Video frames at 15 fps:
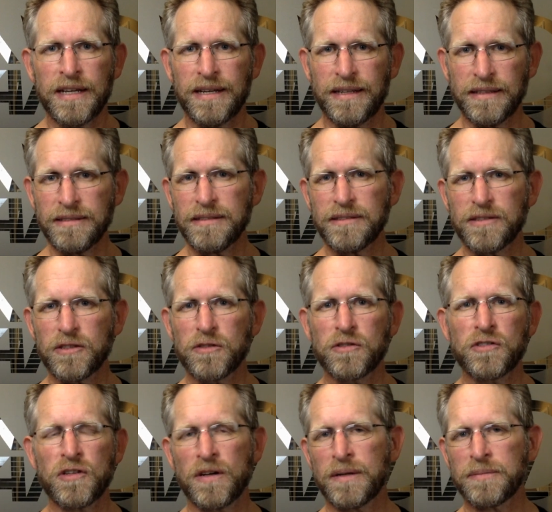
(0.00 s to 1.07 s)
And this is a
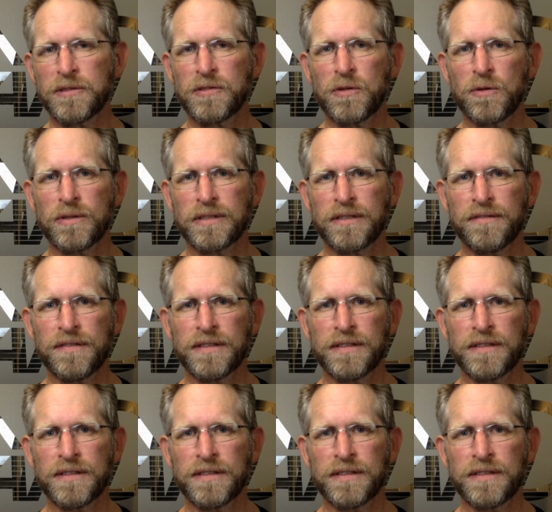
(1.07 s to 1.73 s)
good time to talk to your